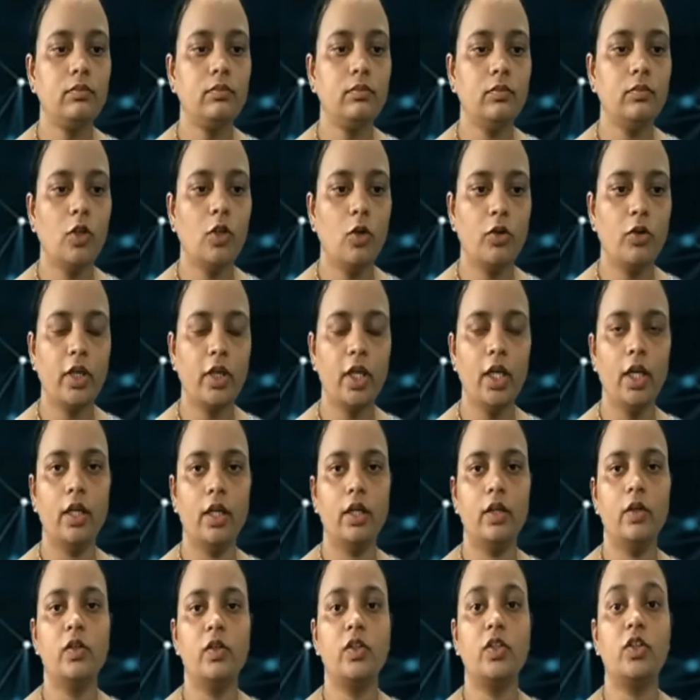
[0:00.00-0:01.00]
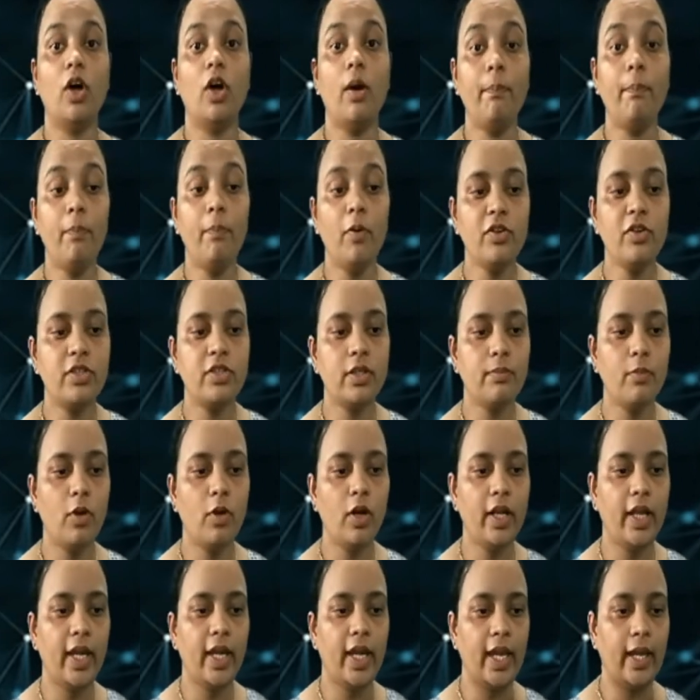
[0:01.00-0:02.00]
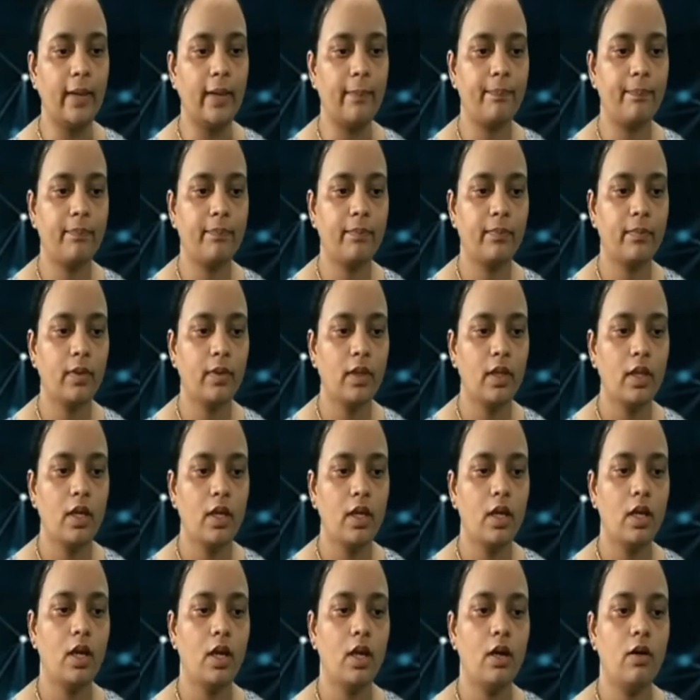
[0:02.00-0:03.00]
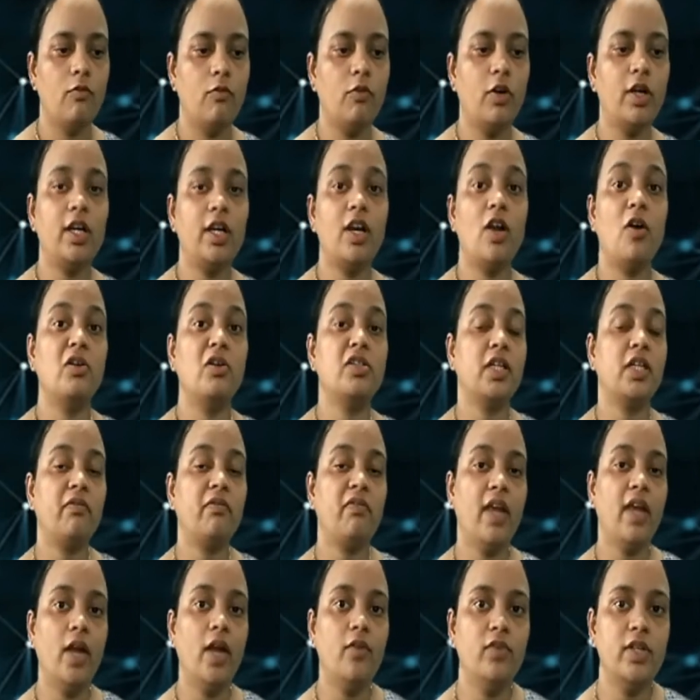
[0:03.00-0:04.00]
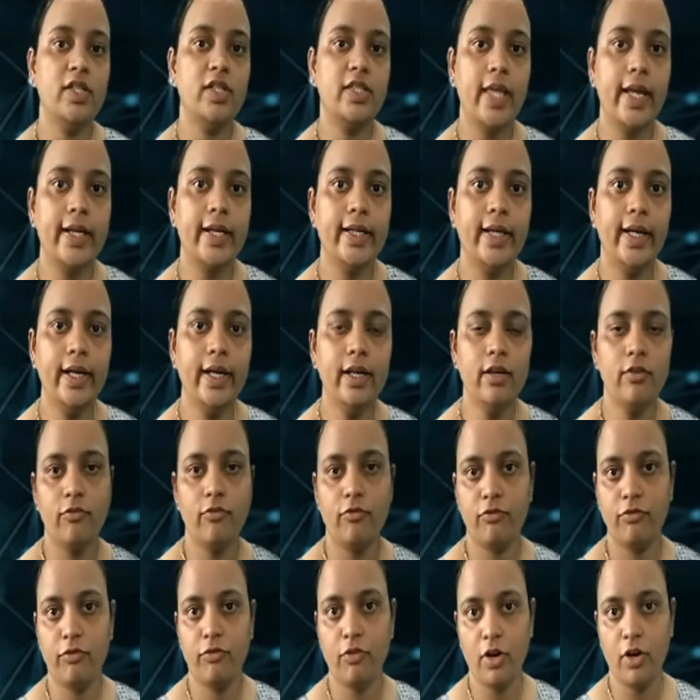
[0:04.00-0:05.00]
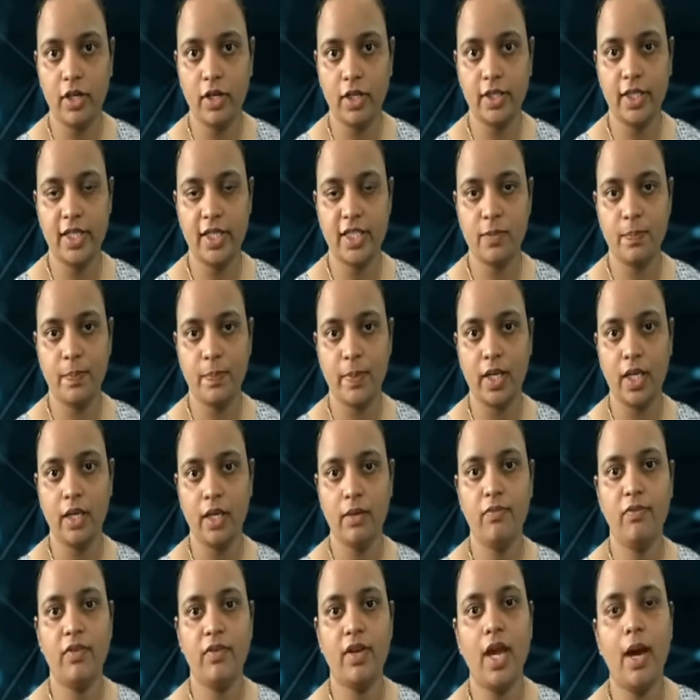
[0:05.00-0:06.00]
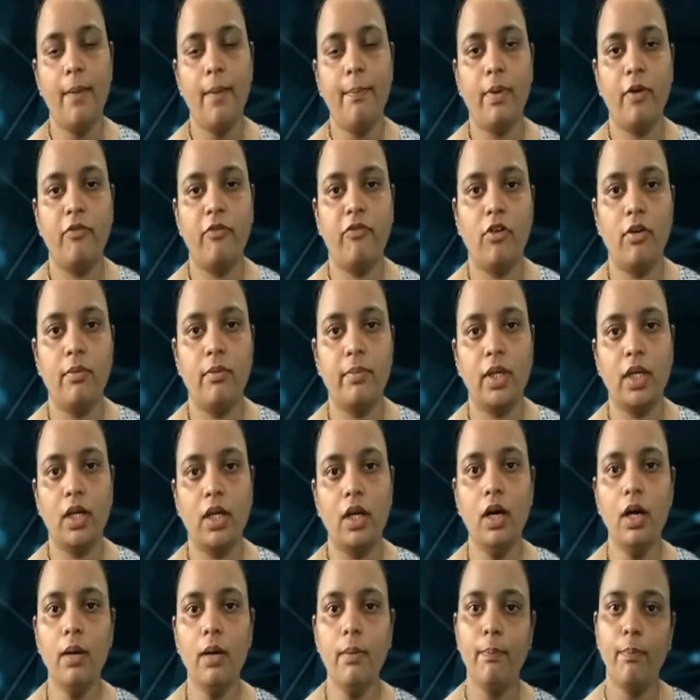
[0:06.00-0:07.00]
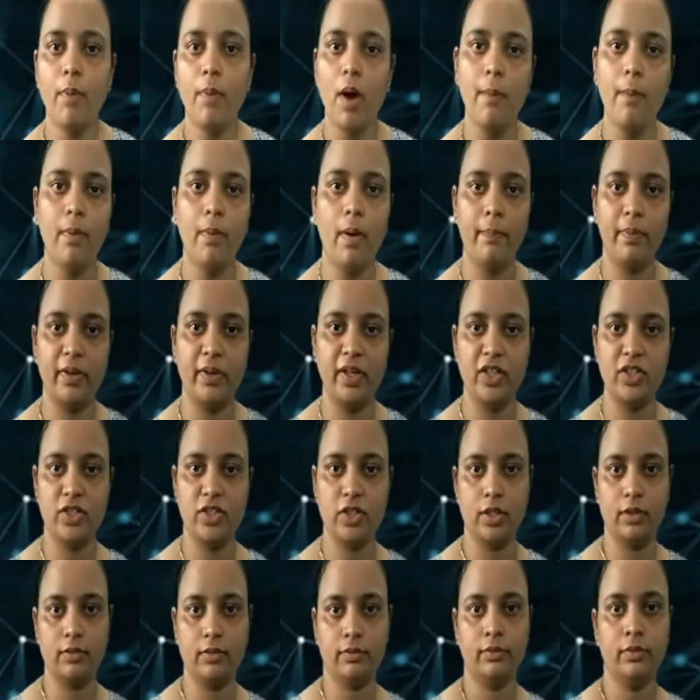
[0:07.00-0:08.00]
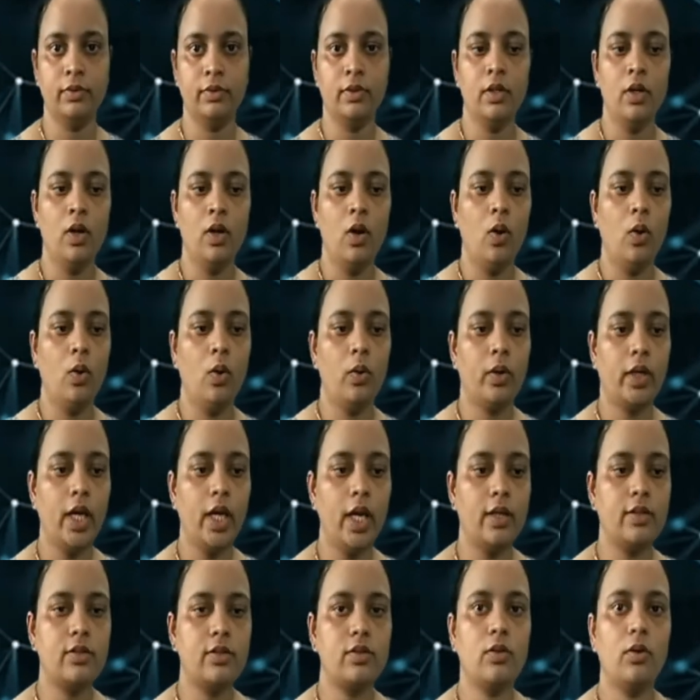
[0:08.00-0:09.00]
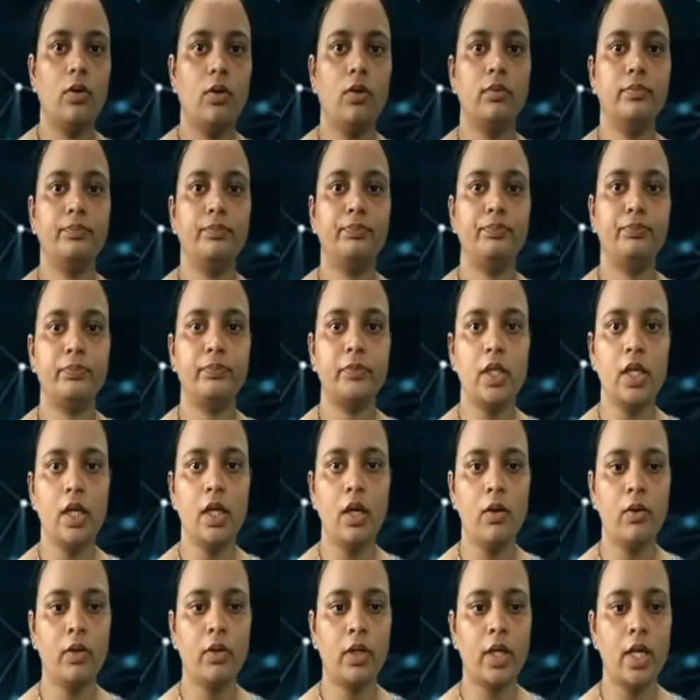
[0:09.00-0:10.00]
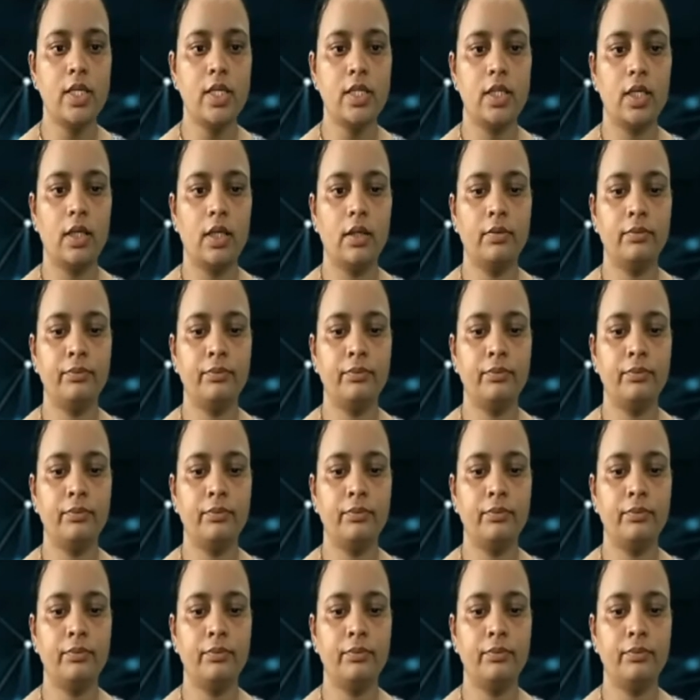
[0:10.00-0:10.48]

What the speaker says: Okay, topmost symbol A. What logic we have decided? For this B, we are performing a pop operation. Okay, so here you can see.